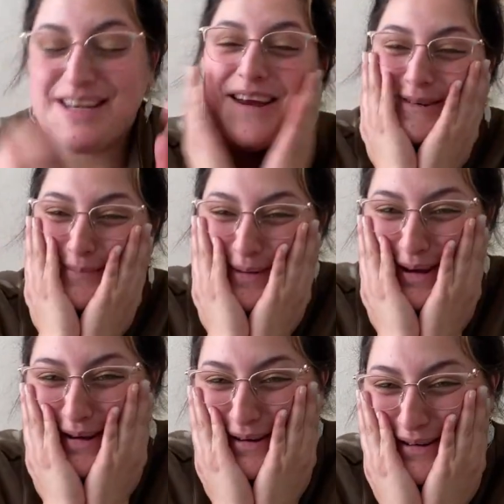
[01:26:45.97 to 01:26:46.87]
Jer
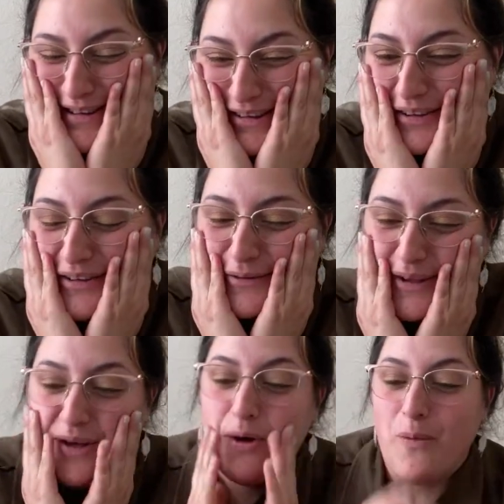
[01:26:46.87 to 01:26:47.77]
Bear. That's so
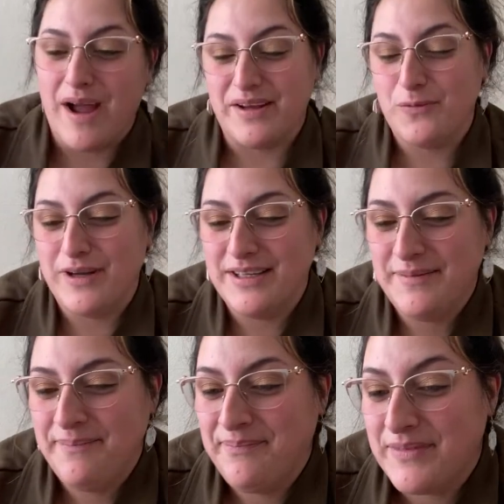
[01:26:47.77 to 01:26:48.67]
sweet. The Hawaiian
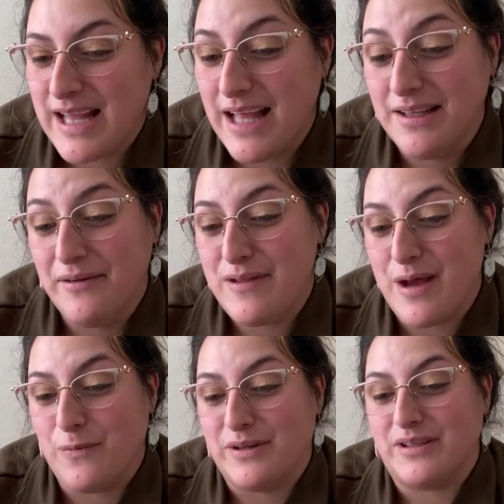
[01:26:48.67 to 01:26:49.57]
one. I love
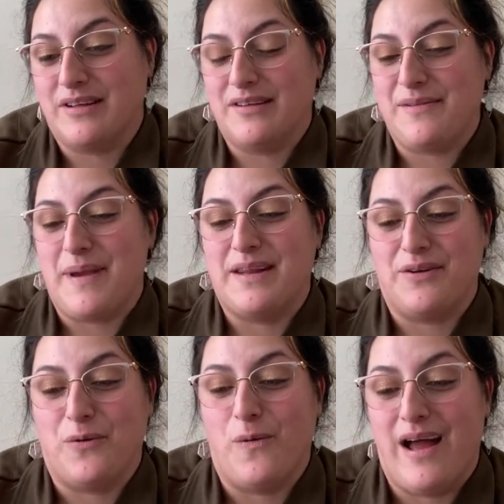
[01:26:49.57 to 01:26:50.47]
that one because it's made in
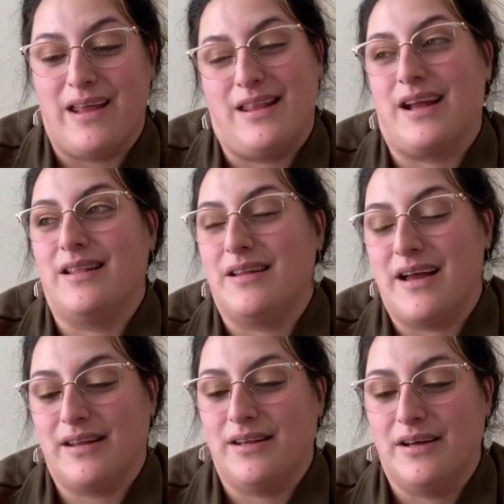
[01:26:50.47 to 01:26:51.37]
Hawaii. Like, I,
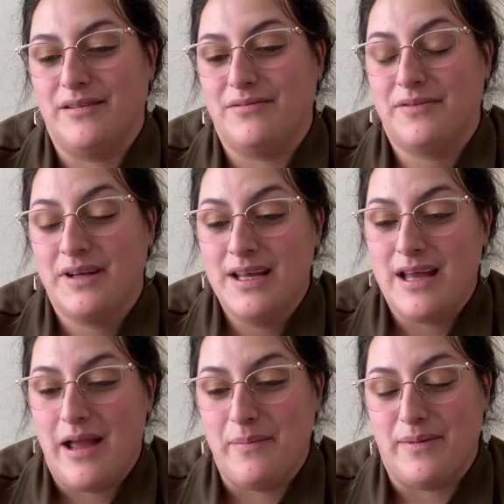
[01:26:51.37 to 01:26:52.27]
I love,
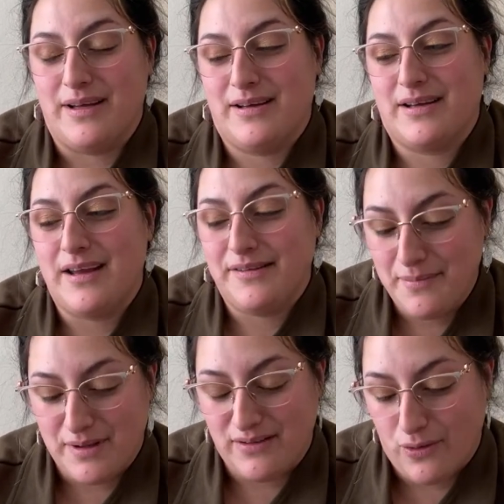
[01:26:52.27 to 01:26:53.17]
I'm, guys, I
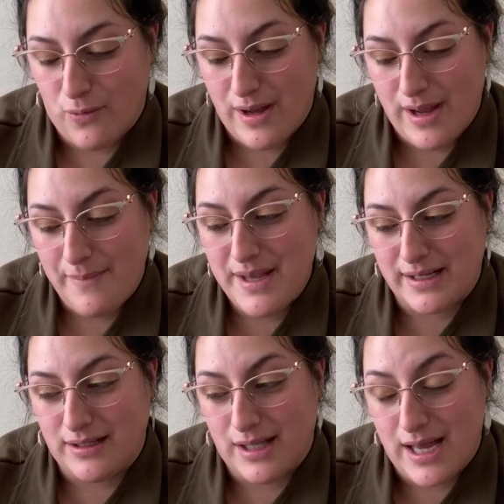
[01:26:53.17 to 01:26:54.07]
miss Hawaii. I'm not
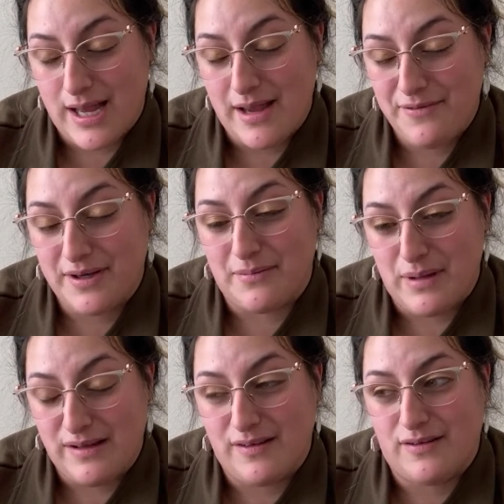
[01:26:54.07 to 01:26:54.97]
going to lie. I fucking
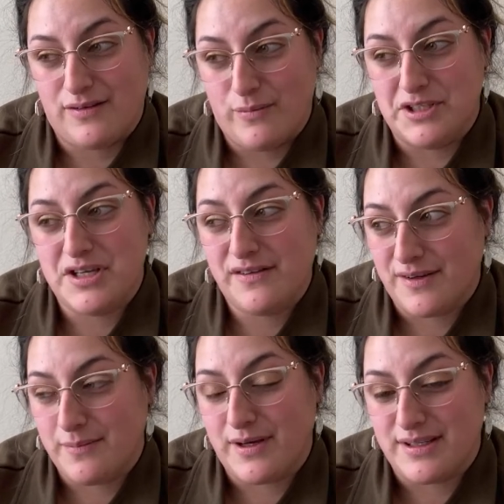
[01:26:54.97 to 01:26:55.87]
miss it so much. I was
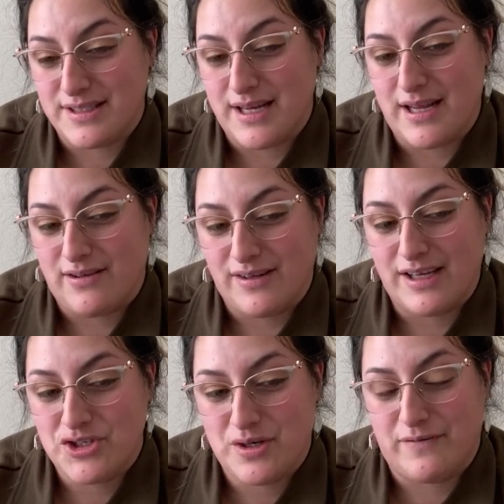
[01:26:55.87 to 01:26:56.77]
thinking about it today. I was like,
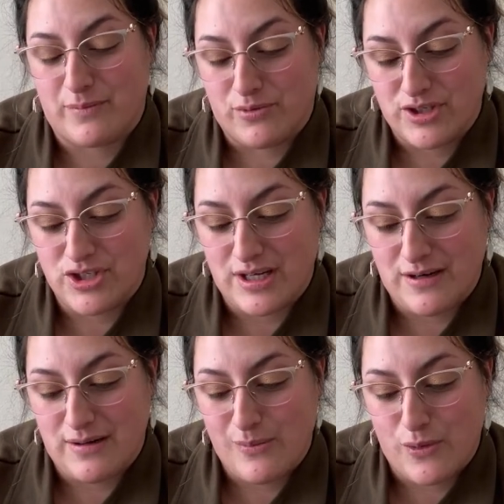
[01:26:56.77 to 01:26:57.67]
I should have
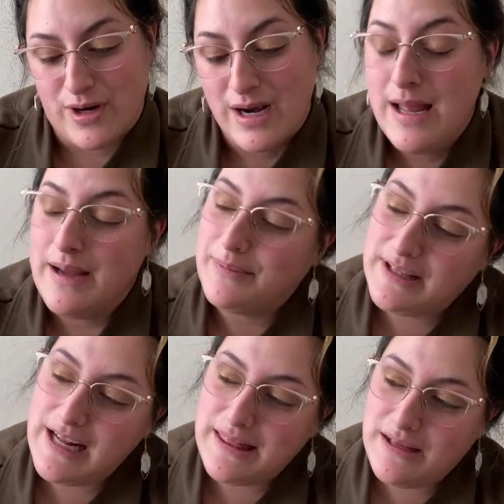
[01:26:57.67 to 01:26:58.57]
appreciated it more. But
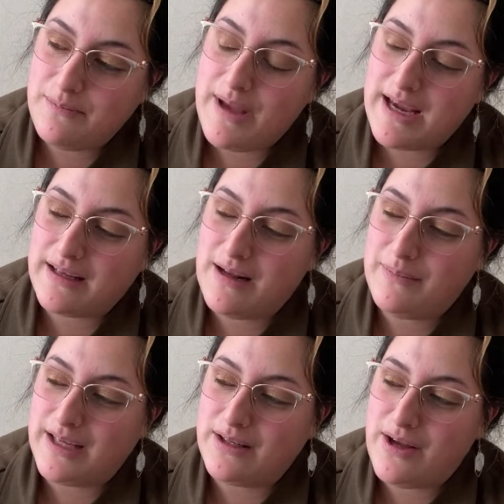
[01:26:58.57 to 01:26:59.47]
then I think back and I'm
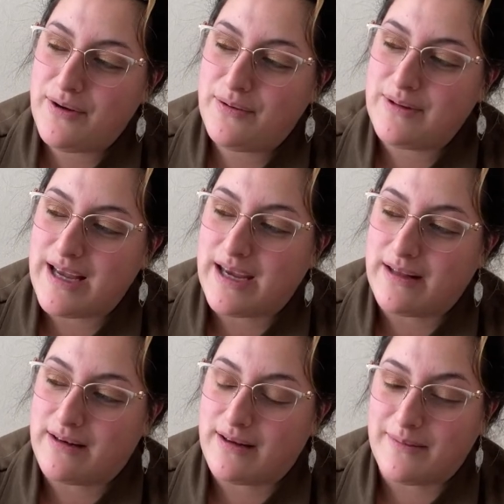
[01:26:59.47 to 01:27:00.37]
like, no, I
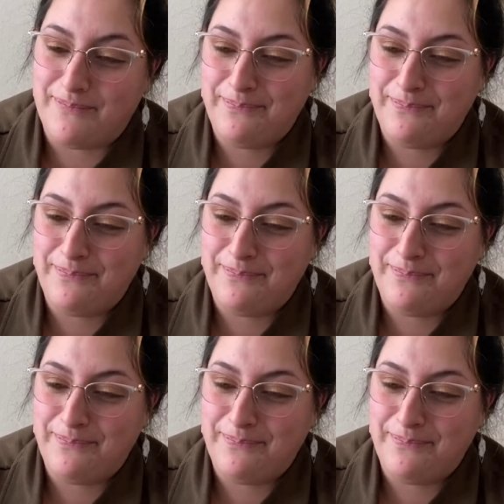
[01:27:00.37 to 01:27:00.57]
hated it.